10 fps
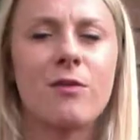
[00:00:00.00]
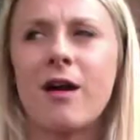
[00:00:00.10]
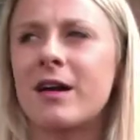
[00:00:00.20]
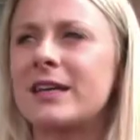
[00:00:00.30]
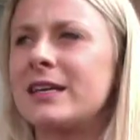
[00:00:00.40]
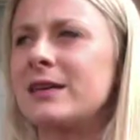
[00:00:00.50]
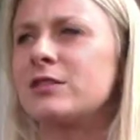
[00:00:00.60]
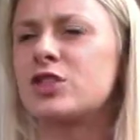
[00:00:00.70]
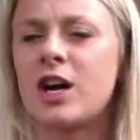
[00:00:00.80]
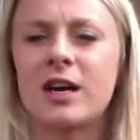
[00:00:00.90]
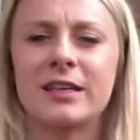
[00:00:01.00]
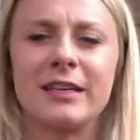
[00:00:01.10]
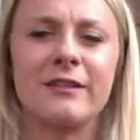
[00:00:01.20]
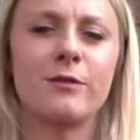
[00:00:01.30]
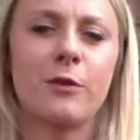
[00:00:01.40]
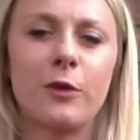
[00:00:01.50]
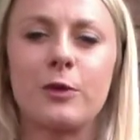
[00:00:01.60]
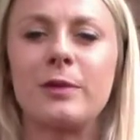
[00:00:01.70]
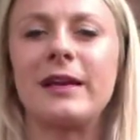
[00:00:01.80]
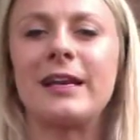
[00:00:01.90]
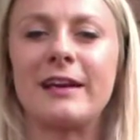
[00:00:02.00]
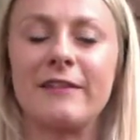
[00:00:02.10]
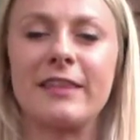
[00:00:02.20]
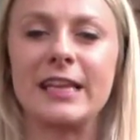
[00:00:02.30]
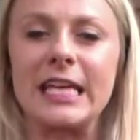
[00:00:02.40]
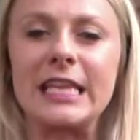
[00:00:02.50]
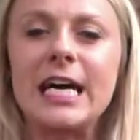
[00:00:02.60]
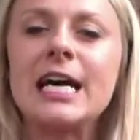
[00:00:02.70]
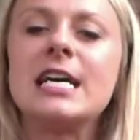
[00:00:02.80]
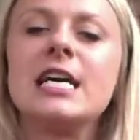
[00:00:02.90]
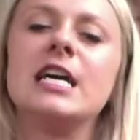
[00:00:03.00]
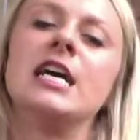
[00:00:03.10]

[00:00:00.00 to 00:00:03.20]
walking, jogging, rollerblading and everything like that.